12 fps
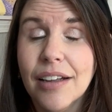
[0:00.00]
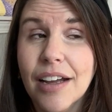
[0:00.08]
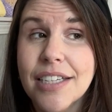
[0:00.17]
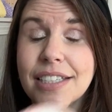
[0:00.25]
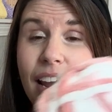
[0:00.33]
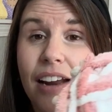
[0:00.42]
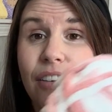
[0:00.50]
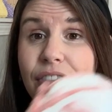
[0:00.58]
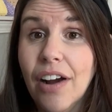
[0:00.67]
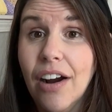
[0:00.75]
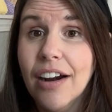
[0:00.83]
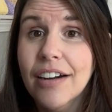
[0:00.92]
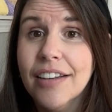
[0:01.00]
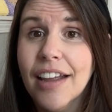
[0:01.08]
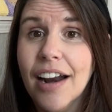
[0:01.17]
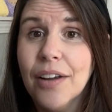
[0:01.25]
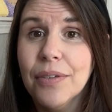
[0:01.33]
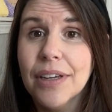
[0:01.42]
skein of yarn that
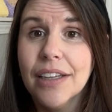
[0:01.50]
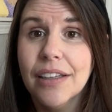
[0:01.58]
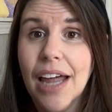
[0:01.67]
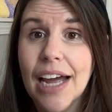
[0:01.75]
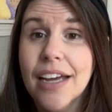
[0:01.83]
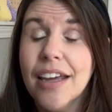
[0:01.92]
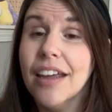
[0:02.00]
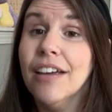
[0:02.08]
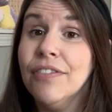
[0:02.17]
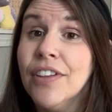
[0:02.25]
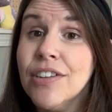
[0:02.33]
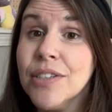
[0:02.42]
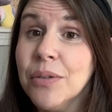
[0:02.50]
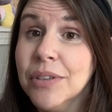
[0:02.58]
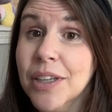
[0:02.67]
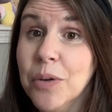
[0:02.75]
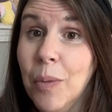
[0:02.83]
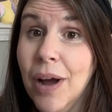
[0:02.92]
I really like, if there's
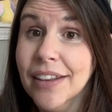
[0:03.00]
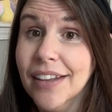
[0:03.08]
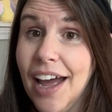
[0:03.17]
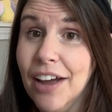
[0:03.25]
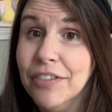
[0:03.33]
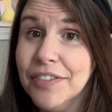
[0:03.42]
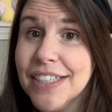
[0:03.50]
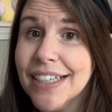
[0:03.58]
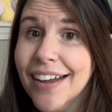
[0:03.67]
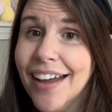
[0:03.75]
only one left,